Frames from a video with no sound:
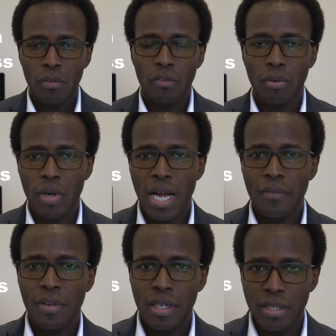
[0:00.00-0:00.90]
So you
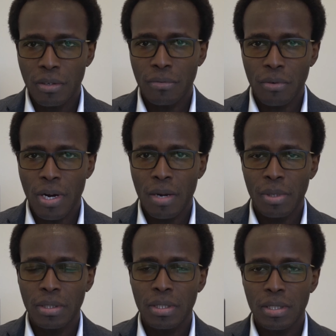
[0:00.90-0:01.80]
have a list of
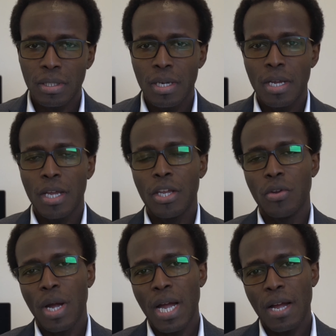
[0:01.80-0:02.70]
requirements,
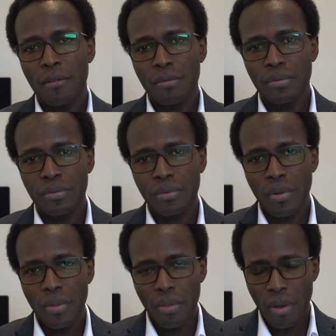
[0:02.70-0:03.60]
you have
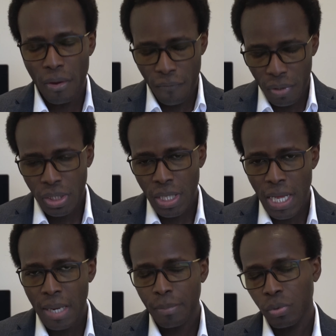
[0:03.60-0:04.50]
a functional
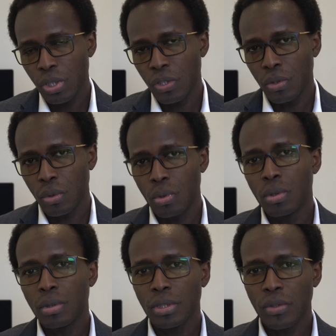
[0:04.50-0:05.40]
app, which is your
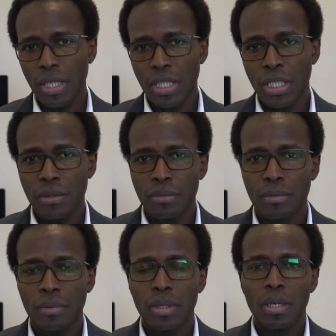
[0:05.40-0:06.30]
goal to achieve.
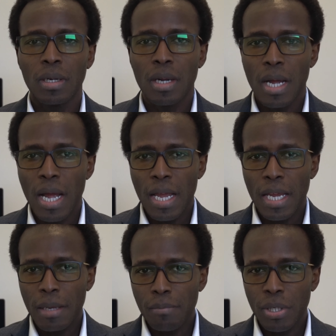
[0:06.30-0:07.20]
In